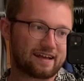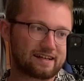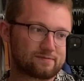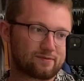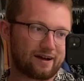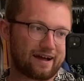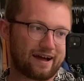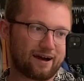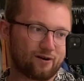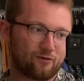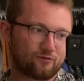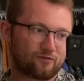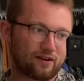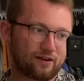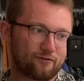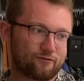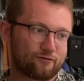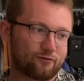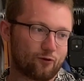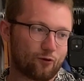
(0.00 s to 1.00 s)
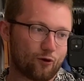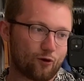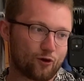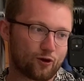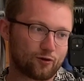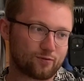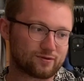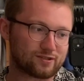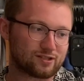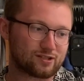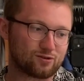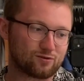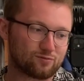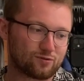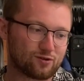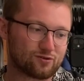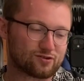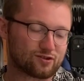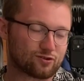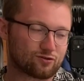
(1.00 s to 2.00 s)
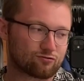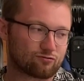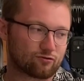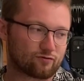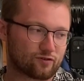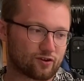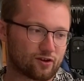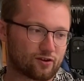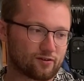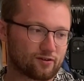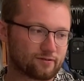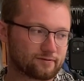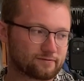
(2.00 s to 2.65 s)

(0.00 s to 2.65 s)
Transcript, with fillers: is my outfit for Hoop-Dee-Doo Musical Revue.